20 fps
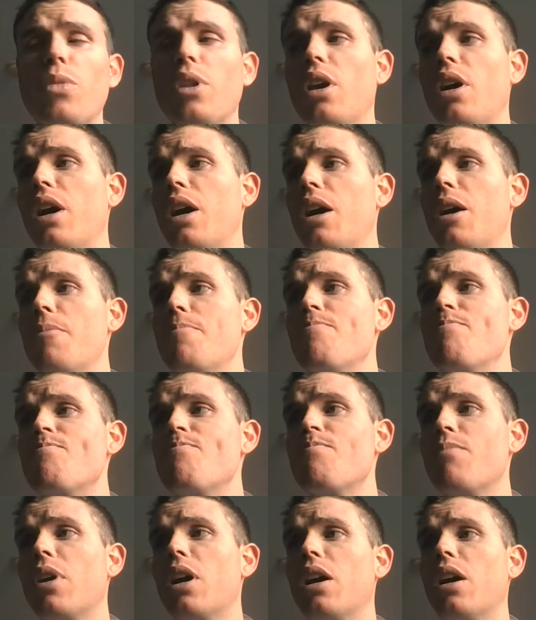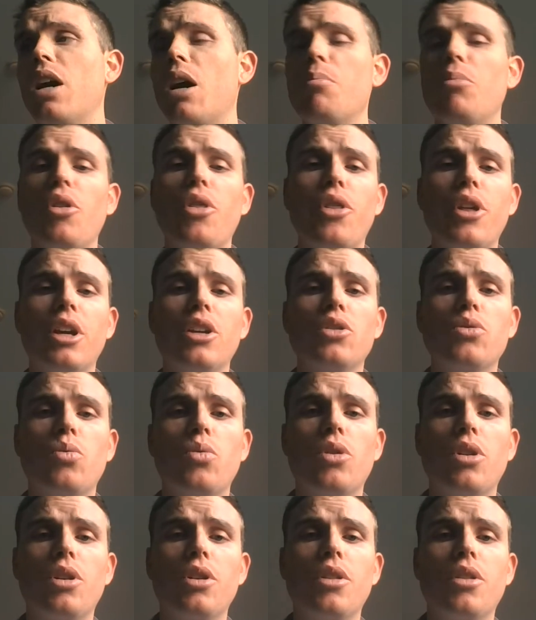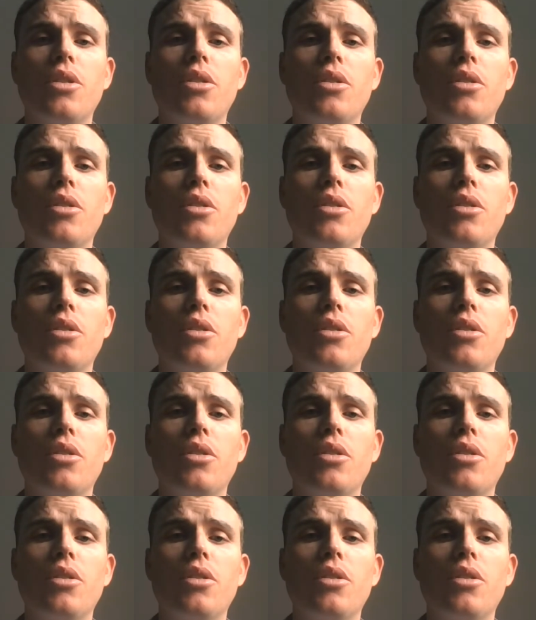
a couple things worth